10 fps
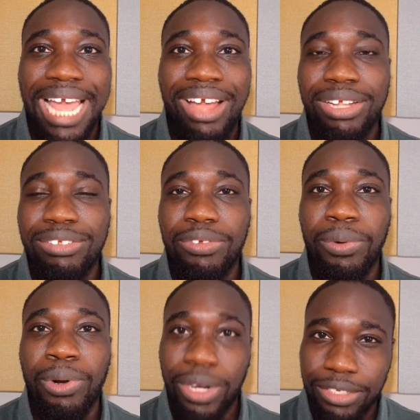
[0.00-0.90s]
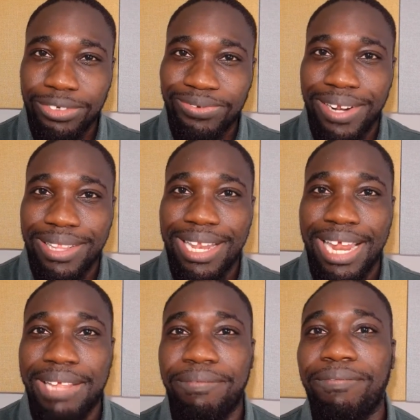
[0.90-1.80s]
out into the world and to strengthen
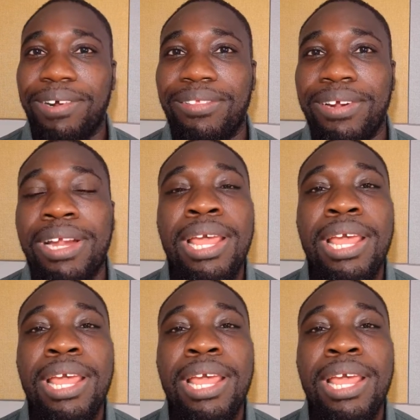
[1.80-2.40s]
that even further,